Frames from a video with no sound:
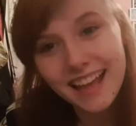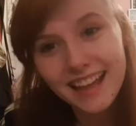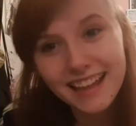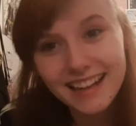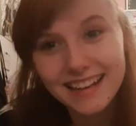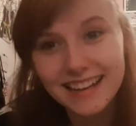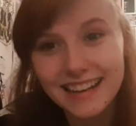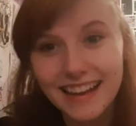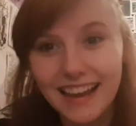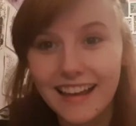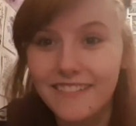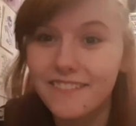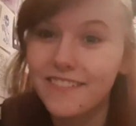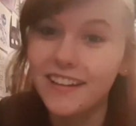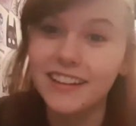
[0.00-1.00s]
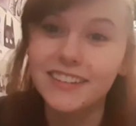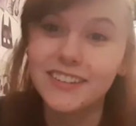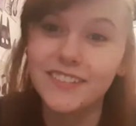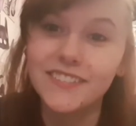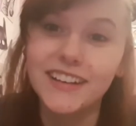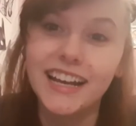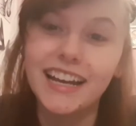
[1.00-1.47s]
and I felt
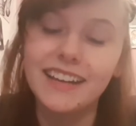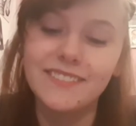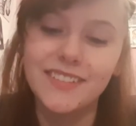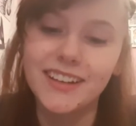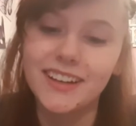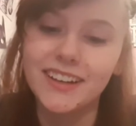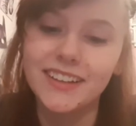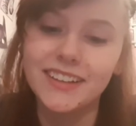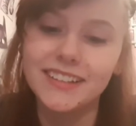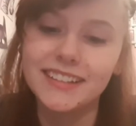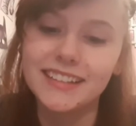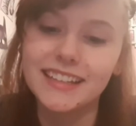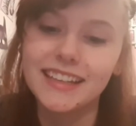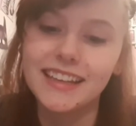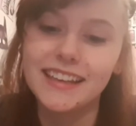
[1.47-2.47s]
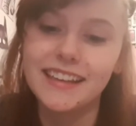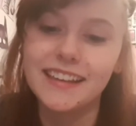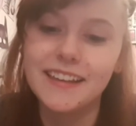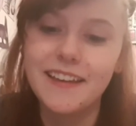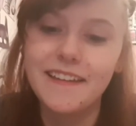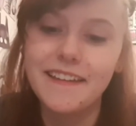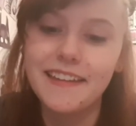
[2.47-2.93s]
so bad because
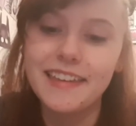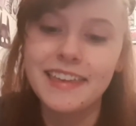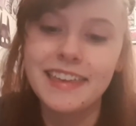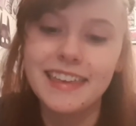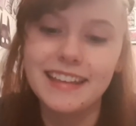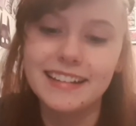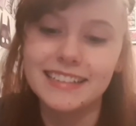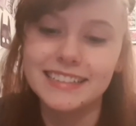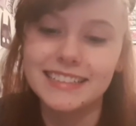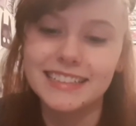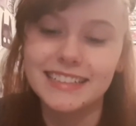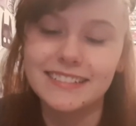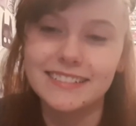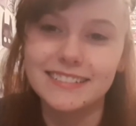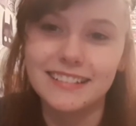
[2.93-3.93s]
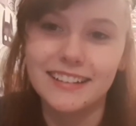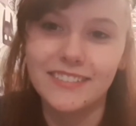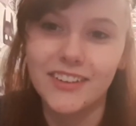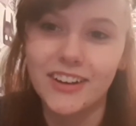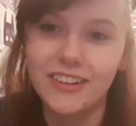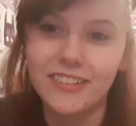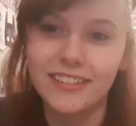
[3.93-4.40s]
he literally goes on
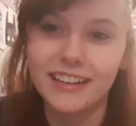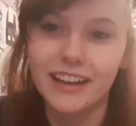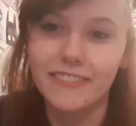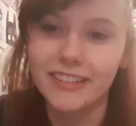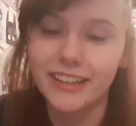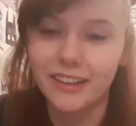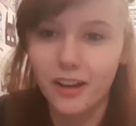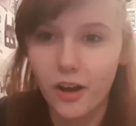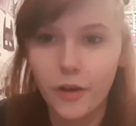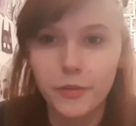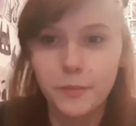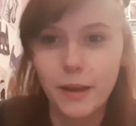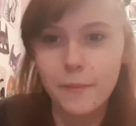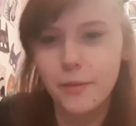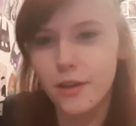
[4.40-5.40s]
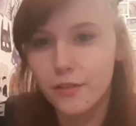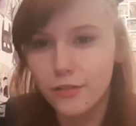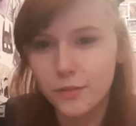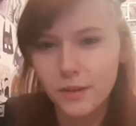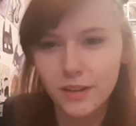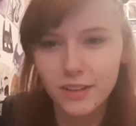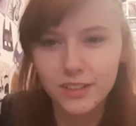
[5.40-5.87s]
about it all the time. He's like, oh, is my
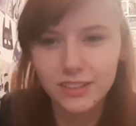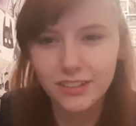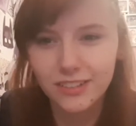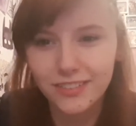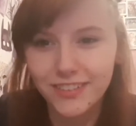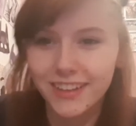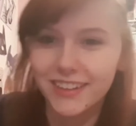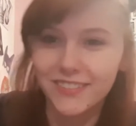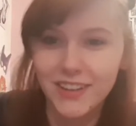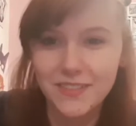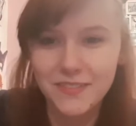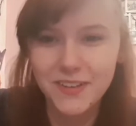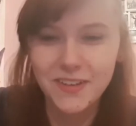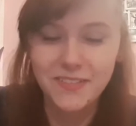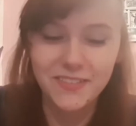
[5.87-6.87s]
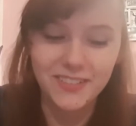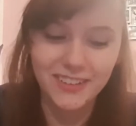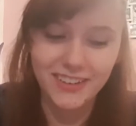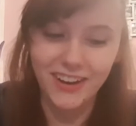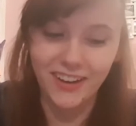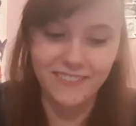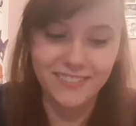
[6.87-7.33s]
perfume not good enough for you? Is my perfume
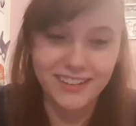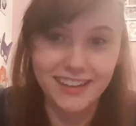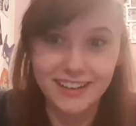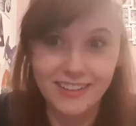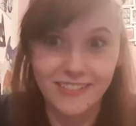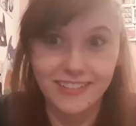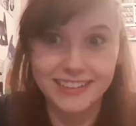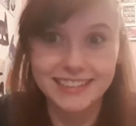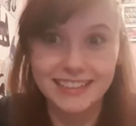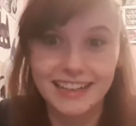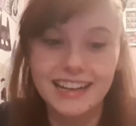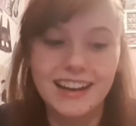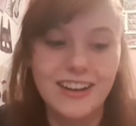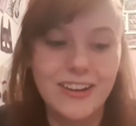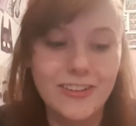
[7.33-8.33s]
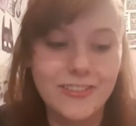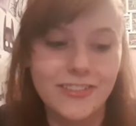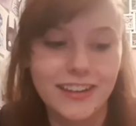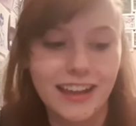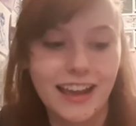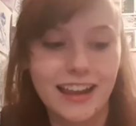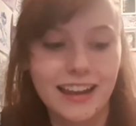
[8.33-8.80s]
not good? I'm like, no, it's like
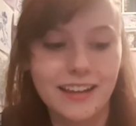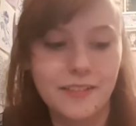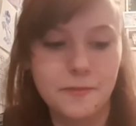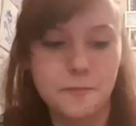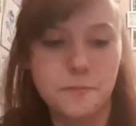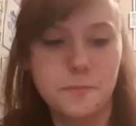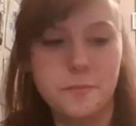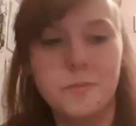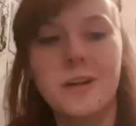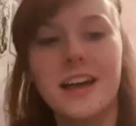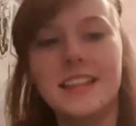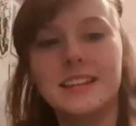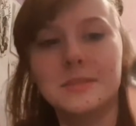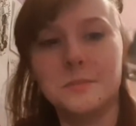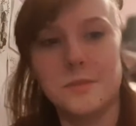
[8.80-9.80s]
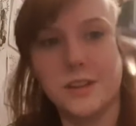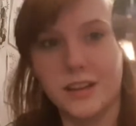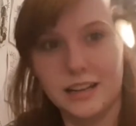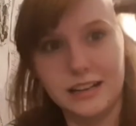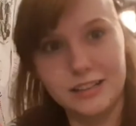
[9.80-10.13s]
lovely. I like wear this, like